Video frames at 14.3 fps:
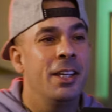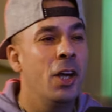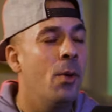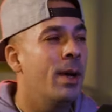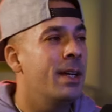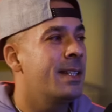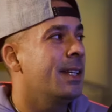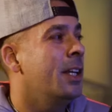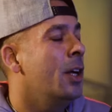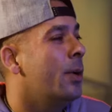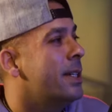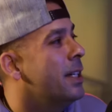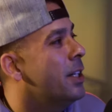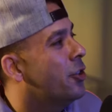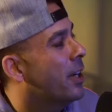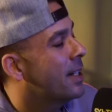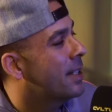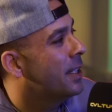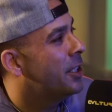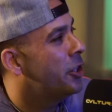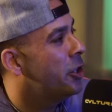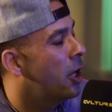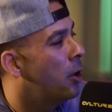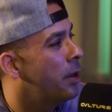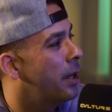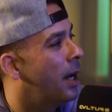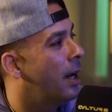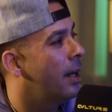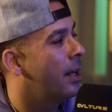You know what's interesting? Did you know
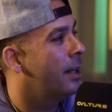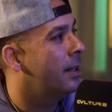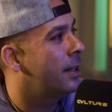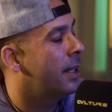that